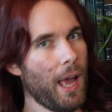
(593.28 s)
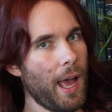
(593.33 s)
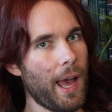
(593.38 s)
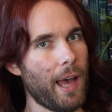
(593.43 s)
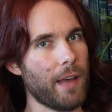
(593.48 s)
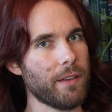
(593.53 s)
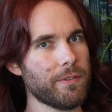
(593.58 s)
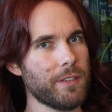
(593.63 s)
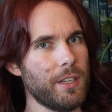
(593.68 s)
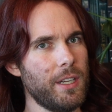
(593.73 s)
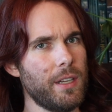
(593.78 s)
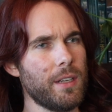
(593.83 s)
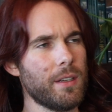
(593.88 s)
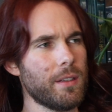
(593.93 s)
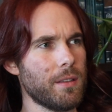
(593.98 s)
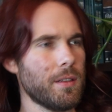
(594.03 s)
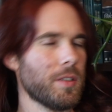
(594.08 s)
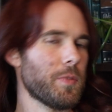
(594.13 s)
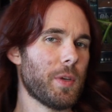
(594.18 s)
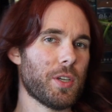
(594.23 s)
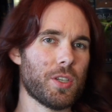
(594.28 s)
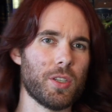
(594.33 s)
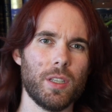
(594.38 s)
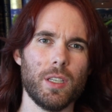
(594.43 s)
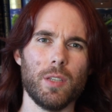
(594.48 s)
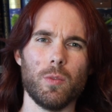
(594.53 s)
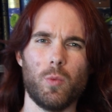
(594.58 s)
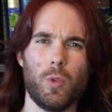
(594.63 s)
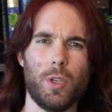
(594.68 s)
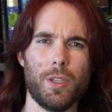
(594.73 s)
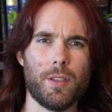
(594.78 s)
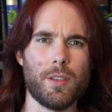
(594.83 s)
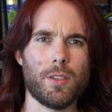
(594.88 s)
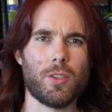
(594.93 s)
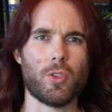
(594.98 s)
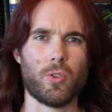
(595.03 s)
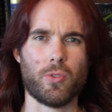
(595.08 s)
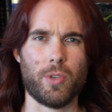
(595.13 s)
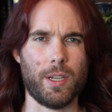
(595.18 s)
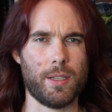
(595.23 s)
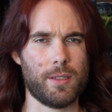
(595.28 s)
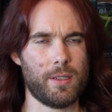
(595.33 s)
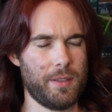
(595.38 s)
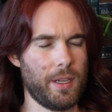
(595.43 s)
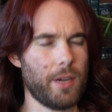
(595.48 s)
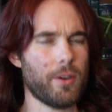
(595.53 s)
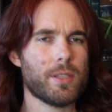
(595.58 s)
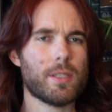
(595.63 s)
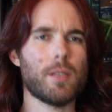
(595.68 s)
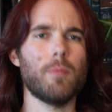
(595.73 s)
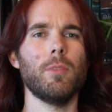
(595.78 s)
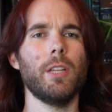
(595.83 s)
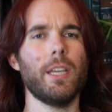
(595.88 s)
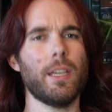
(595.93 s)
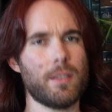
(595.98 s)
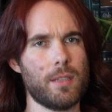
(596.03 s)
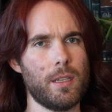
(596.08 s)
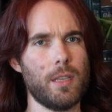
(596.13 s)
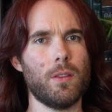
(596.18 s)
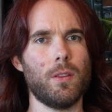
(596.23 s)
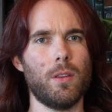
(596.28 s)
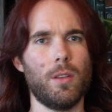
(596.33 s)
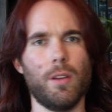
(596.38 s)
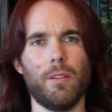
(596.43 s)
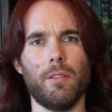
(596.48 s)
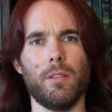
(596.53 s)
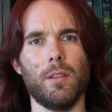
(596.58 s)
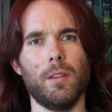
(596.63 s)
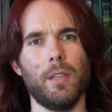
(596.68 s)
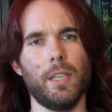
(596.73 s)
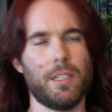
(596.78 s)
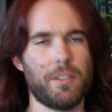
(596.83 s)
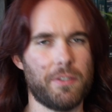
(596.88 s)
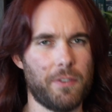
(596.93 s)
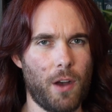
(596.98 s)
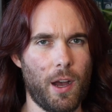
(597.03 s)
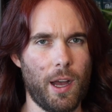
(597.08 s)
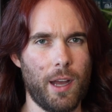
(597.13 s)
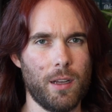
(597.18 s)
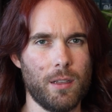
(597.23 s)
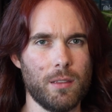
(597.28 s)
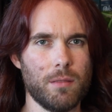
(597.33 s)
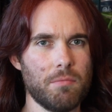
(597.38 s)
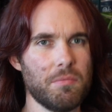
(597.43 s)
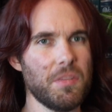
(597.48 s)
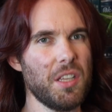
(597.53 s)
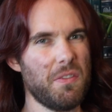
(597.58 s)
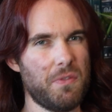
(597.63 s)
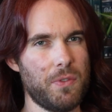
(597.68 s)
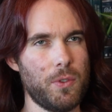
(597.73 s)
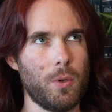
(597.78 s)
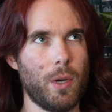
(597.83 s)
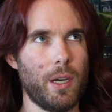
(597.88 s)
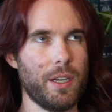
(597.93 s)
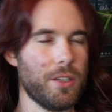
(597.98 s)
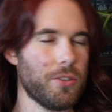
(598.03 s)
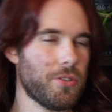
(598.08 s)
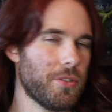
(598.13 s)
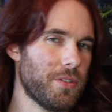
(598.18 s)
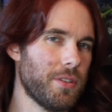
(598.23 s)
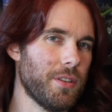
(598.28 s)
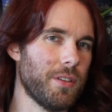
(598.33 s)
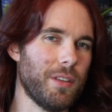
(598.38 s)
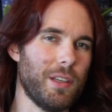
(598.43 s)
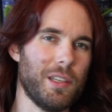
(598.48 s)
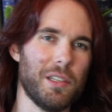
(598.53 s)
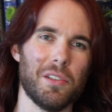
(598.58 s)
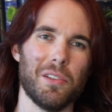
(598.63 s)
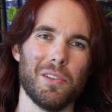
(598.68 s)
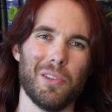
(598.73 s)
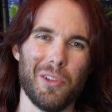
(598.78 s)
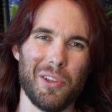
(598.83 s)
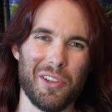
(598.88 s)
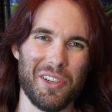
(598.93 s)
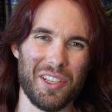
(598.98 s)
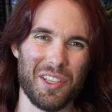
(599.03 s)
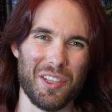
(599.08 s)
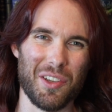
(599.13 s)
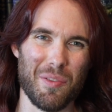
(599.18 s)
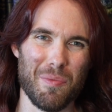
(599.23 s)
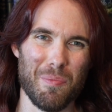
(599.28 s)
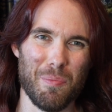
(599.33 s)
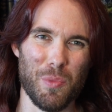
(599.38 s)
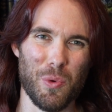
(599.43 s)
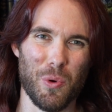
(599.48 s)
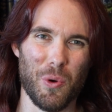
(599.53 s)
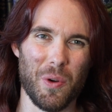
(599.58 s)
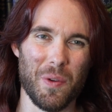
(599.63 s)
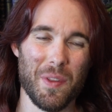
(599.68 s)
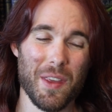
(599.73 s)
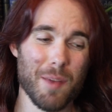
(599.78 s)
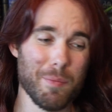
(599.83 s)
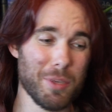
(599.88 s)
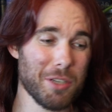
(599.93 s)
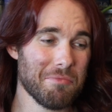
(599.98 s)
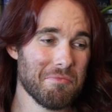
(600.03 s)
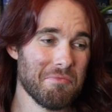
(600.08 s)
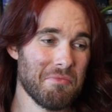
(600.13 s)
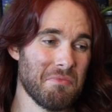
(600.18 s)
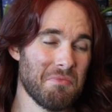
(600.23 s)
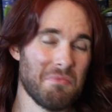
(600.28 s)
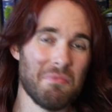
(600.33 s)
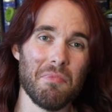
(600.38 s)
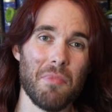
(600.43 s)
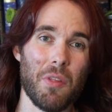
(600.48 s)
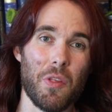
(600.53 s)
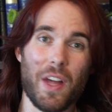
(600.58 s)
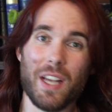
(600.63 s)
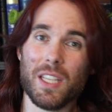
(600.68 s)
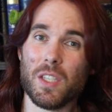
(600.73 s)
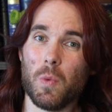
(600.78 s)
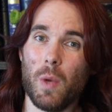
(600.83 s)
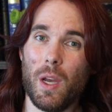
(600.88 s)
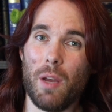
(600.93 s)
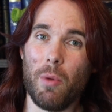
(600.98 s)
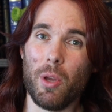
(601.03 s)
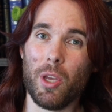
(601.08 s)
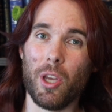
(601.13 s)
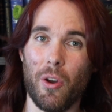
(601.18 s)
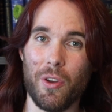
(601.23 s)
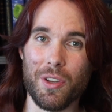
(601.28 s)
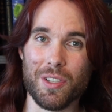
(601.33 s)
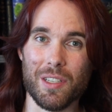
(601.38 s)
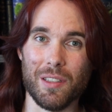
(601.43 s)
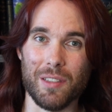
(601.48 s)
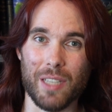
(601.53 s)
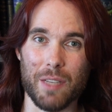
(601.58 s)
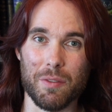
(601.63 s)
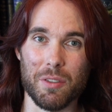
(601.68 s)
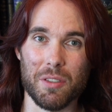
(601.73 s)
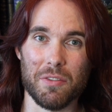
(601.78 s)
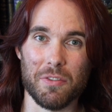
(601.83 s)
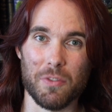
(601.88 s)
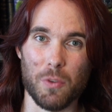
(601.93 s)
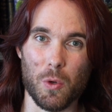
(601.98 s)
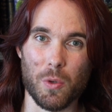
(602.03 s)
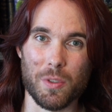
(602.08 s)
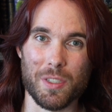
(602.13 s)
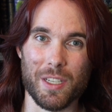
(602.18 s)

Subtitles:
have, especially with strings. There are some links in the linked file if you are interested in learning more. But that's where we're going to leave it for